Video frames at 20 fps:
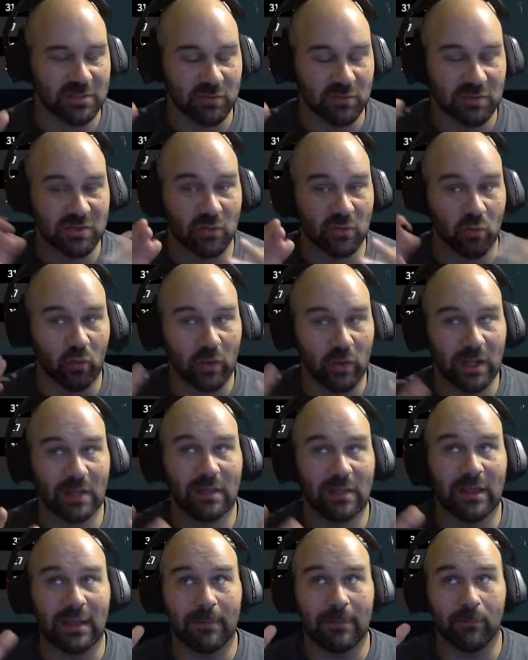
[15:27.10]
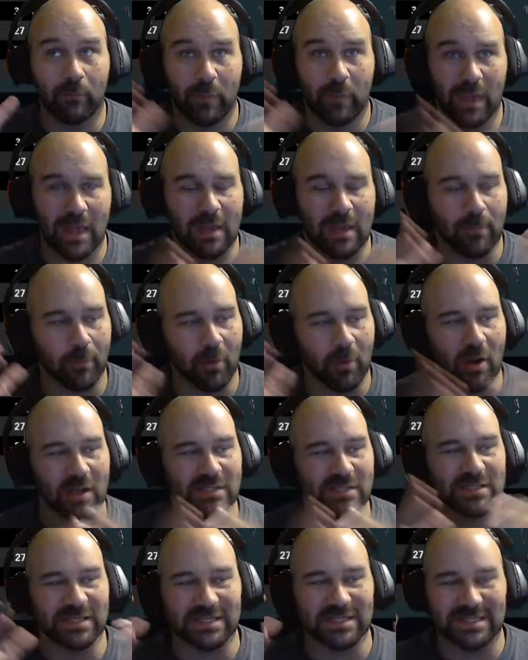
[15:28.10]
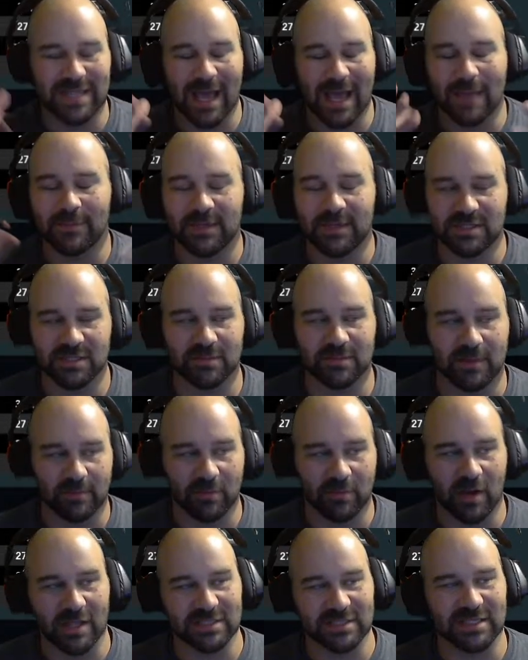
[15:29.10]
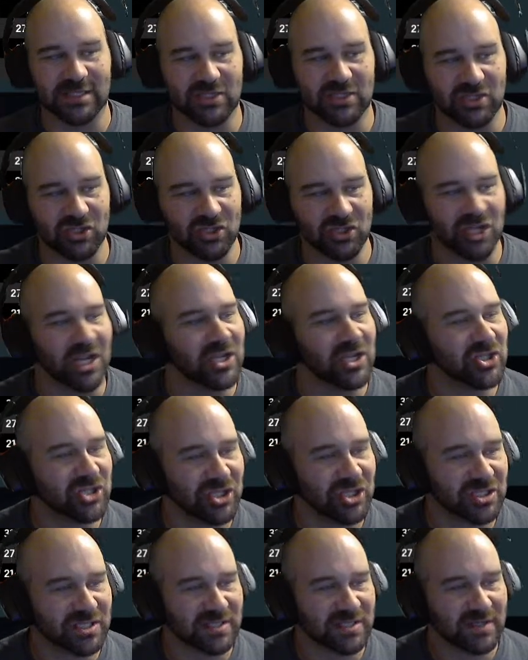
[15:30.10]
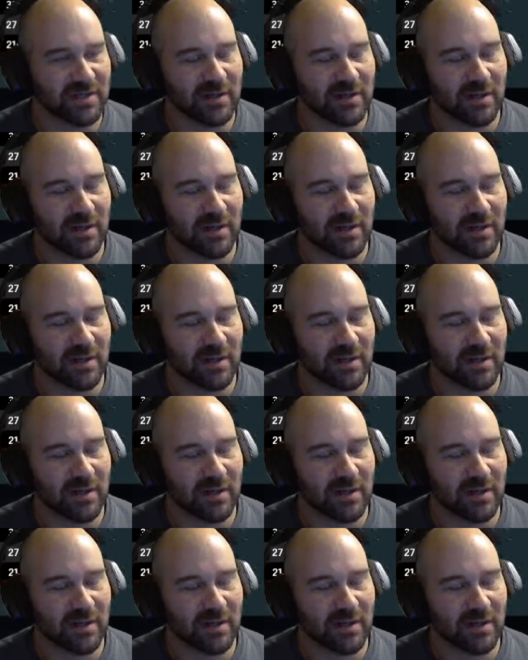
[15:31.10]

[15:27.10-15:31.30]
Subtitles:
a really big process, time-consuming process to change it.